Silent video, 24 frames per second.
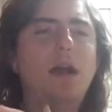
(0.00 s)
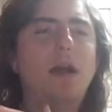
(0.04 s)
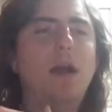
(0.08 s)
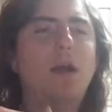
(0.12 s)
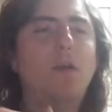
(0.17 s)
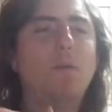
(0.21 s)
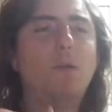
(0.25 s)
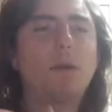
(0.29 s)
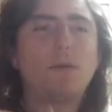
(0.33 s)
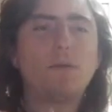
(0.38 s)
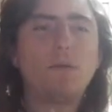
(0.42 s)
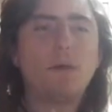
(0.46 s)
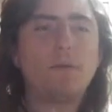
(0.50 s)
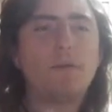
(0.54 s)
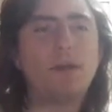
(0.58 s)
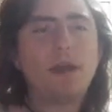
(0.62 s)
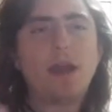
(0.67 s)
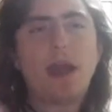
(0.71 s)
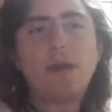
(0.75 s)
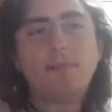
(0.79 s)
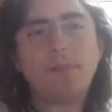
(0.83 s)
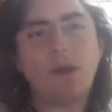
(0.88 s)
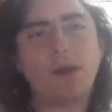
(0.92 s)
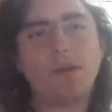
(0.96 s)
Wonder Woman
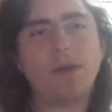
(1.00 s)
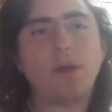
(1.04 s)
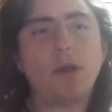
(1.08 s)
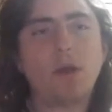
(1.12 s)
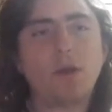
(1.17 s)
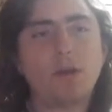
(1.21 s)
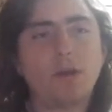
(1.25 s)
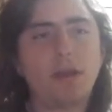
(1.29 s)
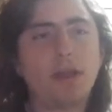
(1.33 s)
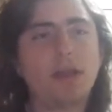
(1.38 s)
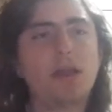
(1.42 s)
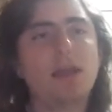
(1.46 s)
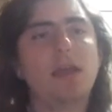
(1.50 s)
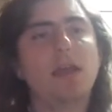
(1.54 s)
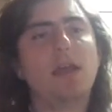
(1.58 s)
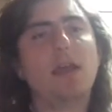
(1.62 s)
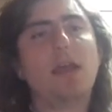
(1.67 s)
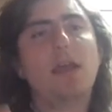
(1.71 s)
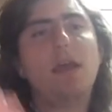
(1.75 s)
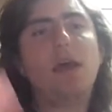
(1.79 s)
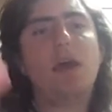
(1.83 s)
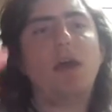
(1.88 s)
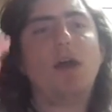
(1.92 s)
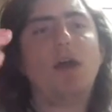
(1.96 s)
is not better than Logan.
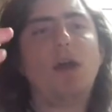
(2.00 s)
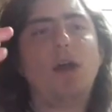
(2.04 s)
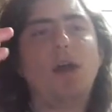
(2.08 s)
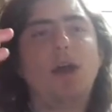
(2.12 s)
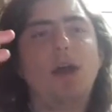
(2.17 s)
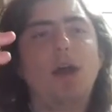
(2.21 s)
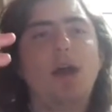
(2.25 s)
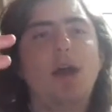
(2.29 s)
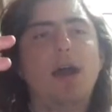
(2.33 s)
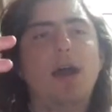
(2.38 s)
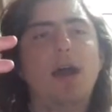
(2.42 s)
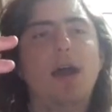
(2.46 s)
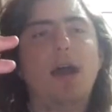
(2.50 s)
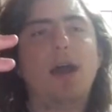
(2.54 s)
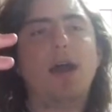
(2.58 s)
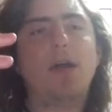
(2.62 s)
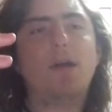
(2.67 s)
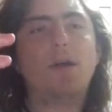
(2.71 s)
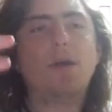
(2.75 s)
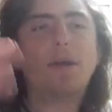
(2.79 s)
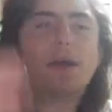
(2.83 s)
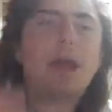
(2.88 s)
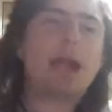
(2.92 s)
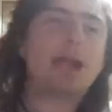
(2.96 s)

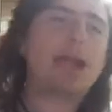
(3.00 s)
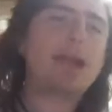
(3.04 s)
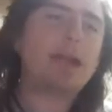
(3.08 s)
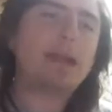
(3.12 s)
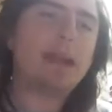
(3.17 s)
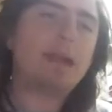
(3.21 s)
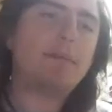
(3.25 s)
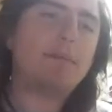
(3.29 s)
The only thing I can